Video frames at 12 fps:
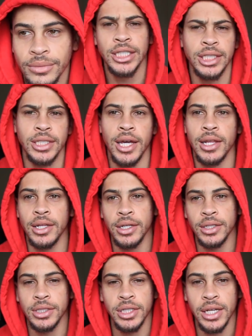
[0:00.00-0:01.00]
She not
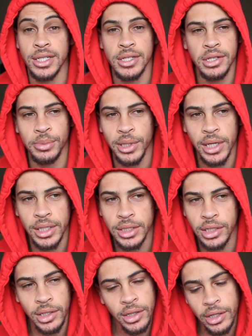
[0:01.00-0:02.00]
looking. She ain't see me yet.
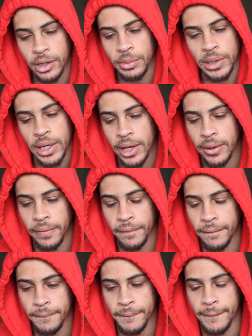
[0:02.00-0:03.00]
She ain't look at me yet.
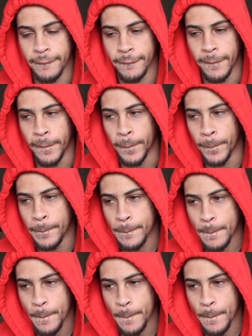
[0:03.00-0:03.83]
Um,